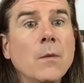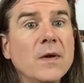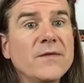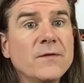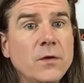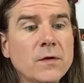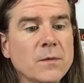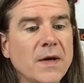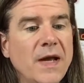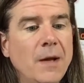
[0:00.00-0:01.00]
Well, if the viewers
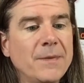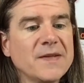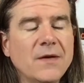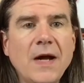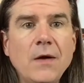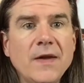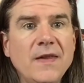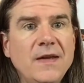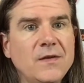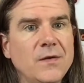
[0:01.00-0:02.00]
want to help us out, how can
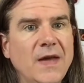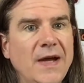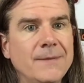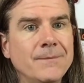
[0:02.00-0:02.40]
they do that?